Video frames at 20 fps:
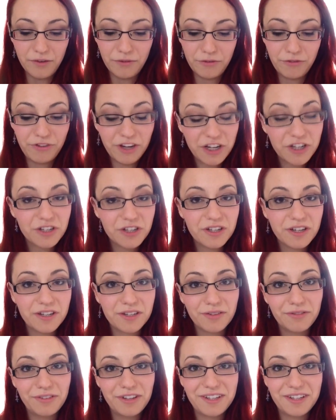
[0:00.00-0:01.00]
Fish is
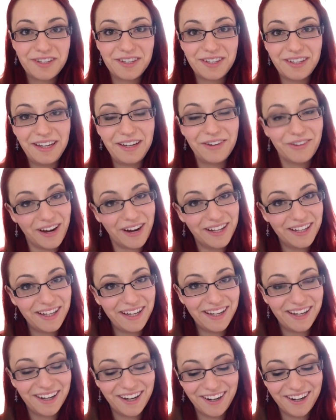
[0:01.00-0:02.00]
obviously
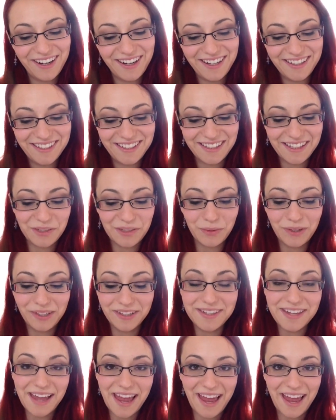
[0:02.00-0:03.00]
greatly encouraged, as well
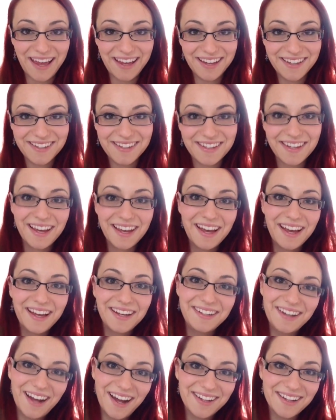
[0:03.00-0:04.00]
as eggs,
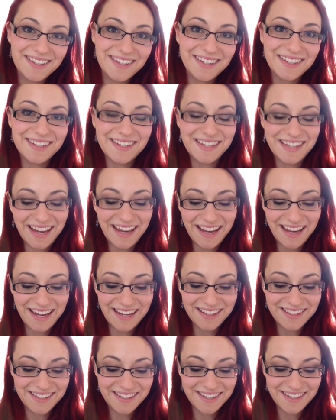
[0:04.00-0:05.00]
nuts and
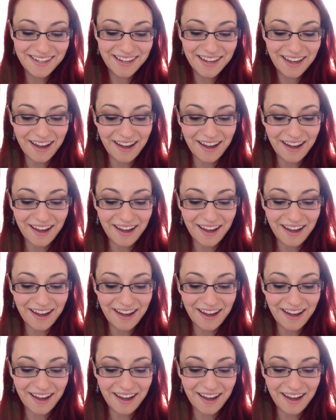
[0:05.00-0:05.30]
seeds.